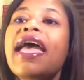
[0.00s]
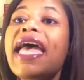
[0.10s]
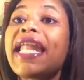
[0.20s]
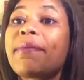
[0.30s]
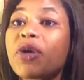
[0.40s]

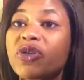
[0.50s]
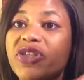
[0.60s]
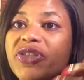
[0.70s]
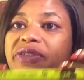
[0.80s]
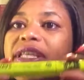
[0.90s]
an
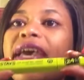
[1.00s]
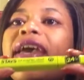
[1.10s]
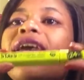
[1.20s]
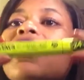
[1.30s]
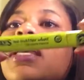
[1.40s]
emotional
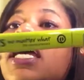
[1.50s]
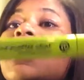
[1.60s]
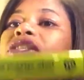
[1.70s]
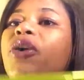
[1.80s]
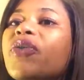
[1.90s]
day.
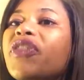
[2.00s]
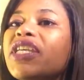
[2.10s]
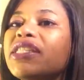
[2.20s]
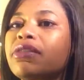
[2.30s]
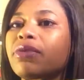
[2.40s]
So
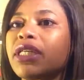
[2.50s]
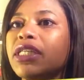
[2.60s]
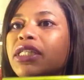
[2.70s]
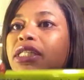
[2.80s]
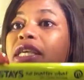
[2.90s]
this
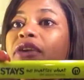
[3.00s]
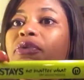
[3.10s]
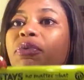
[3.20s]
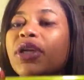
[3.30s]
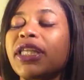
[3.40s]
was a
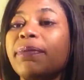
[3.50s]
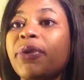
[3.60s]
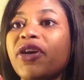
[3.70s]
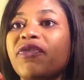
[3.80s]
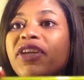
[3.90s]
really
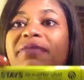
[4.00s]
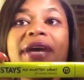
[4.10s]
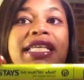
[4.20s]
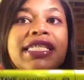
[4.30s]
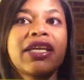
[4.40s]
perfect
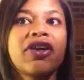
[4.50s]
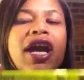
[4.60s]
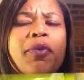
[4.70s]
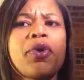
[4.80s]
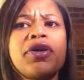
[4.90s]
mascara.
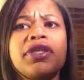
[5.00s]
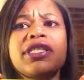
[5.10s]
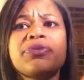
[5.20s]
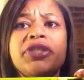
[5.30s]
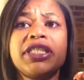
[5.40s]
I wore
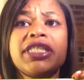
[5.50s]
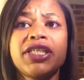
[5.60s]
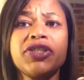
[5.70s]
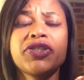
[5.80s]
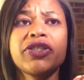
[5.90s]
this one
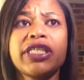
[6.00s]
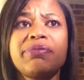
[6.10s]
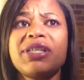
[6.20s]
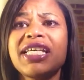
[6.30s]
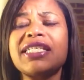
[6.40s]
intentionally
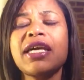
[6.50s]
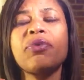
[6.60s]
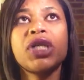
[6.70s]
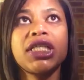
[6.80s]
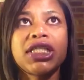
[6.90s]
because I
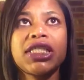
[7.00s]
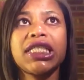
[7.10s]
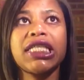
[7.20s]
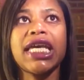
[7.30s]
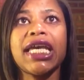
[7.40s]
went into the
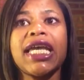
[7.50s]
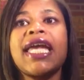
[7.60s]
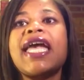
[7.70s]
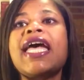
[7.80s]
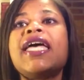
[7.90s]
day
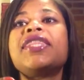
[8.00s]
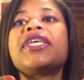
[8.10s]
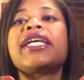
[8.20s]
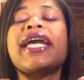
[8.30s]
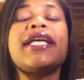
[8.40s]

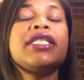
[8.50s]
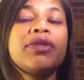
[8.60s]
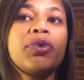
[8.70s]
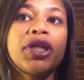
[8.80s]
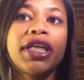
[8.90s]
thinking I
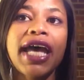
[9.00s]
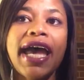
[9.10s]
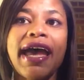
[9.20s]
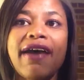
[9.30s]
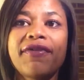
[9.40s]
didn't want to
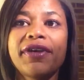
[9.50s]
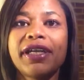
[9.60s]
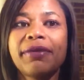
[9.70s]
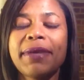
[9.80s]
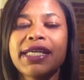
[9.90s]
not have on
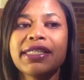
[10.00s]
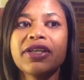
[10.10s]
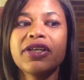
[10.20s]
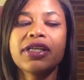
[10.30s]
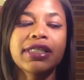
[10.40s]
any
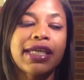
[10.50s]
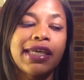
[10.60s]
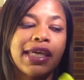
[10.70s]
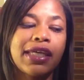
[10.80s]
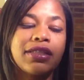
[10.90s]
mascara because I
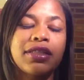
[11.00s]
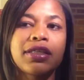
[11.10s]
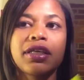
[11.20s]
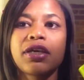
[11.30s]
can't,